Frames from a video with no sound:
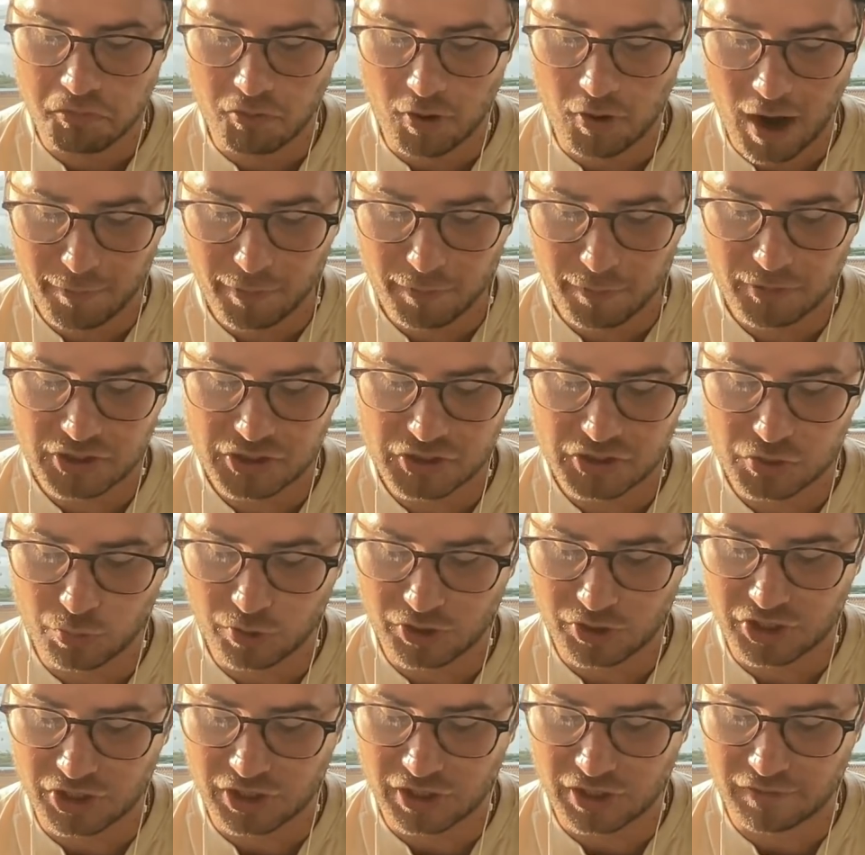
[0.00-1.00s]
probably
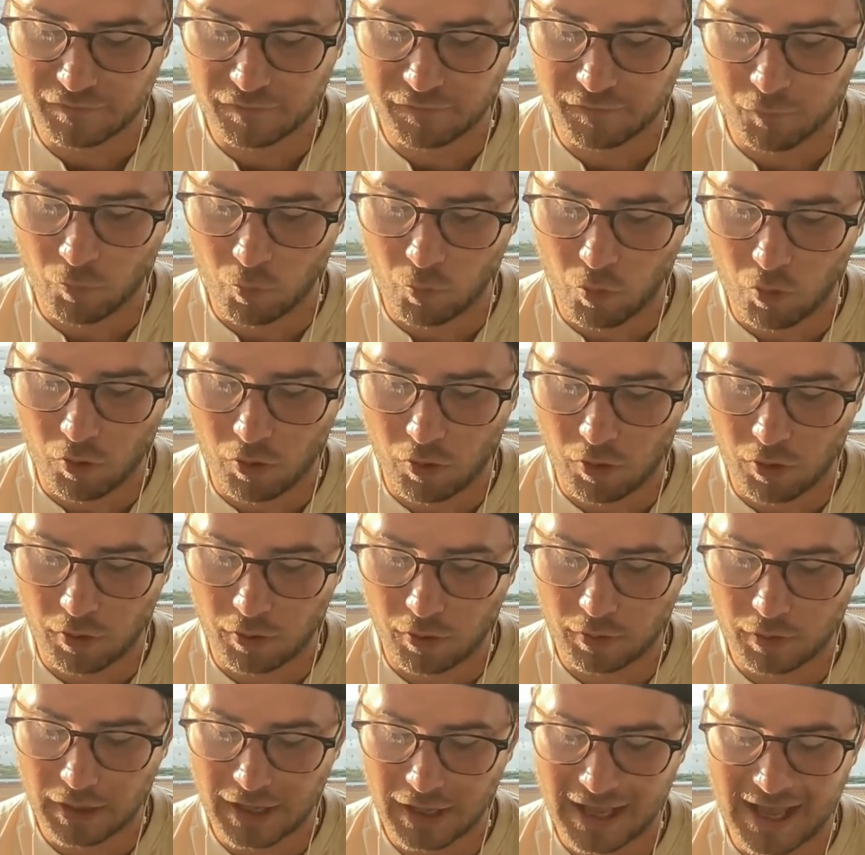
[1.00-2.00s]
switch it in
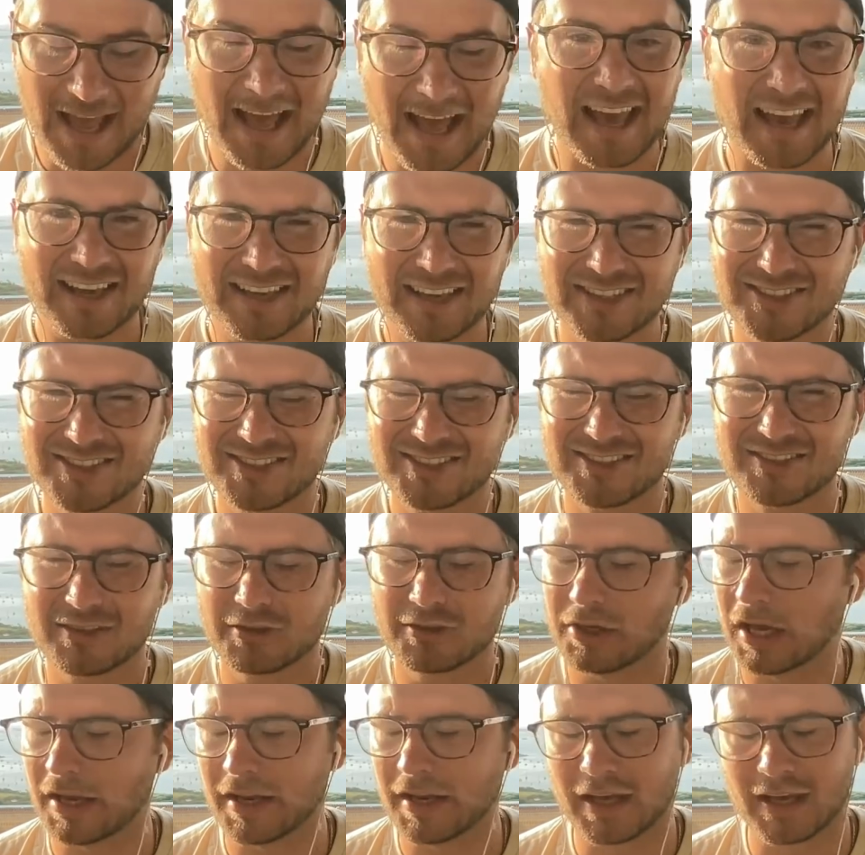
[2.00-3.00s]
for Hex,
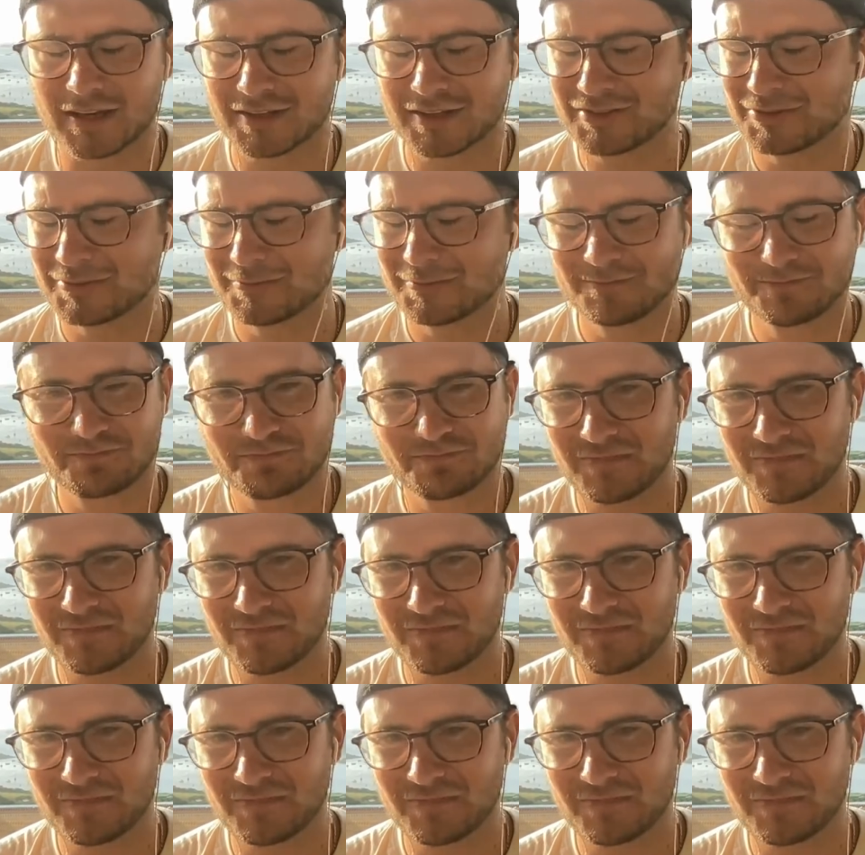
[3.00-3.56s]
not Hex,